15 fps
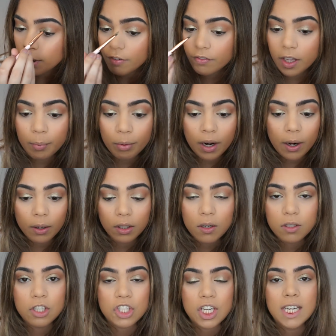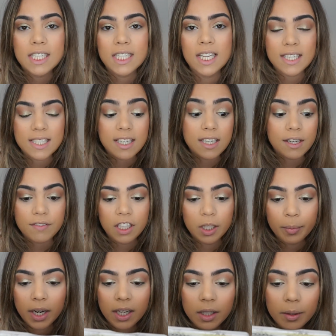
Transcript: But if they brought out loads of shades in this, I'd definitely buy